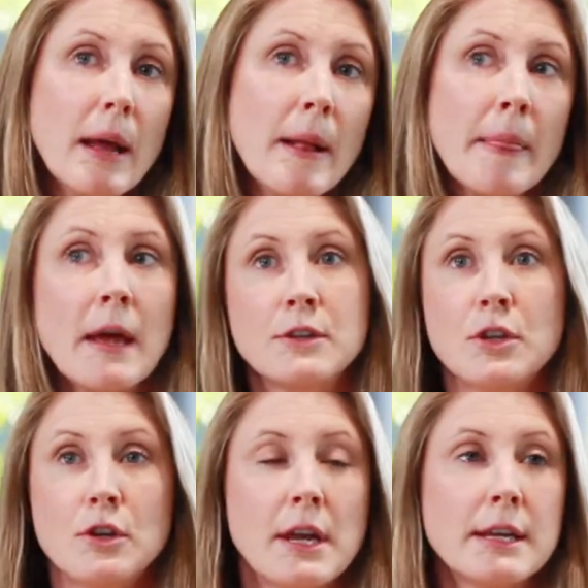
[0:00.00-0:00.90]
and
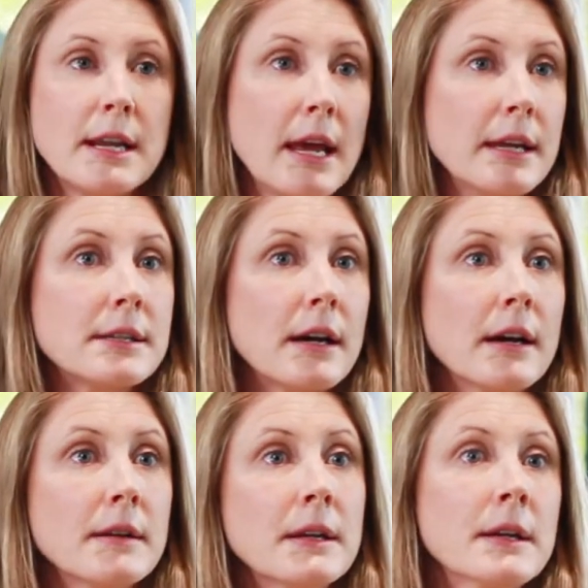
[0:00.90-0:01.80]
2 days
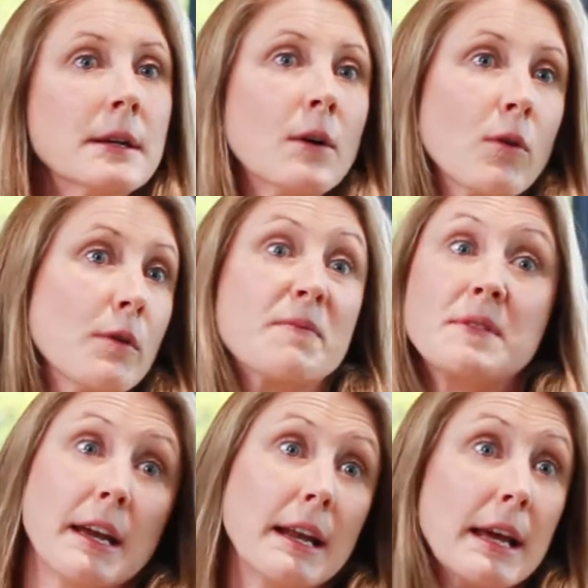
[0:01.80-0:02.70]
later, or a
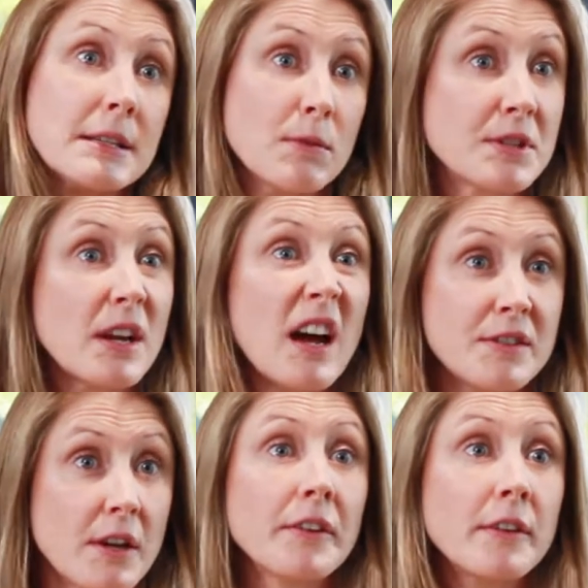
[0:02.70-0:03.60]
day later was
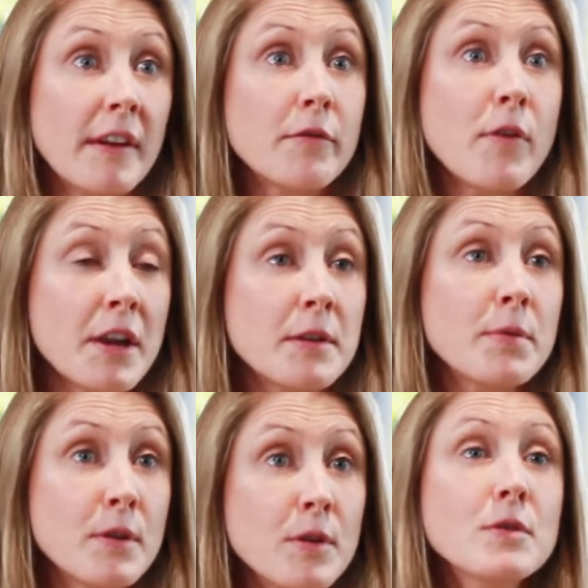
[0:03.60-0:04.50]
starting to have runny
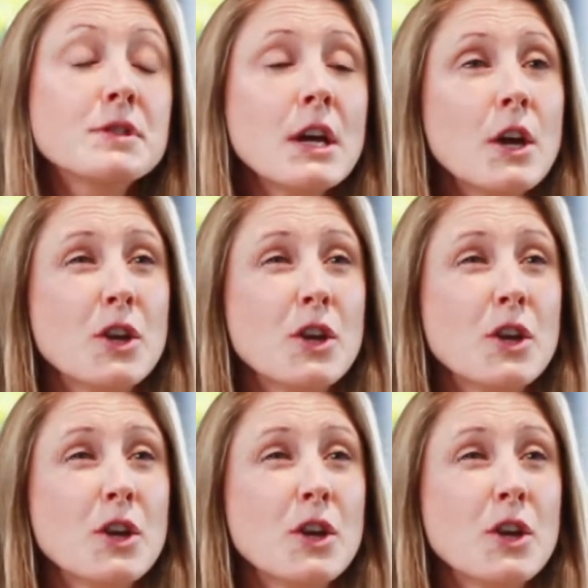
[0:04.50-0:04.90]
poos, you